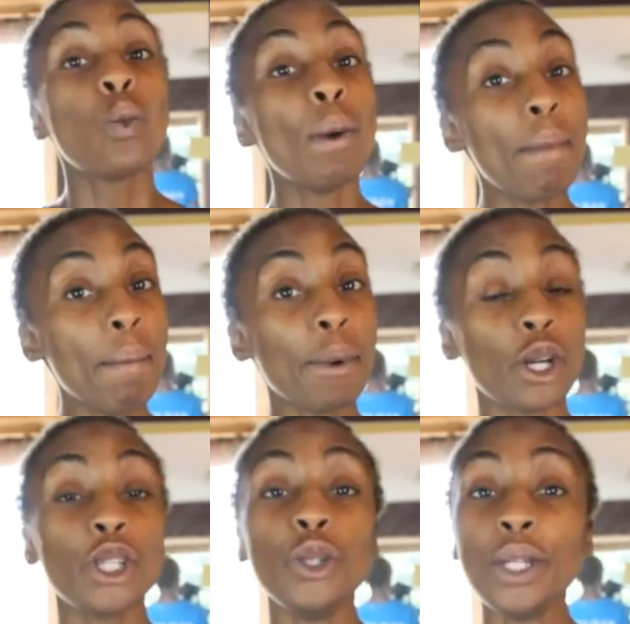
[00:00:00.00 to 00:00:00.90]

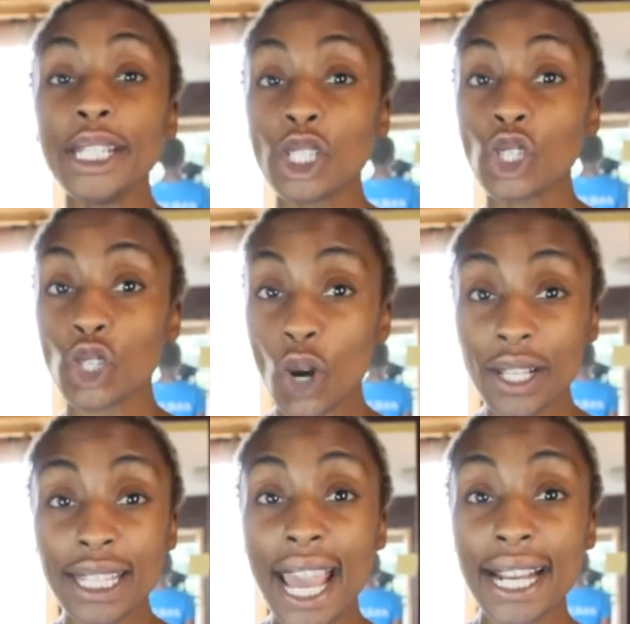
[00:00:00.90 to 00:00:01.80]
Remember, you need to
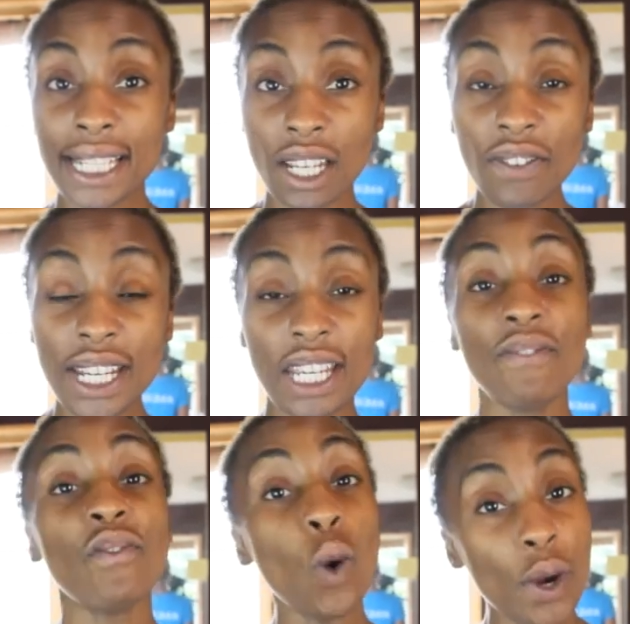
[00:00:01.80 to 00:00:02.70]
start the activity
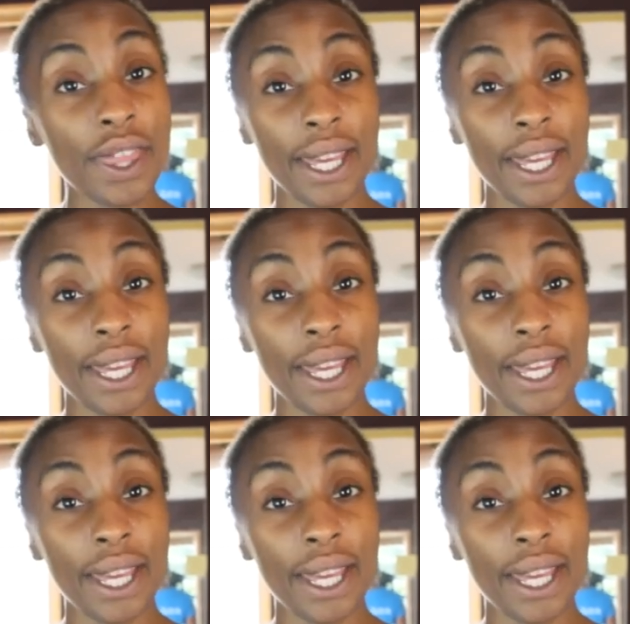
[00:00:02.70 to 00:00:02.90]
for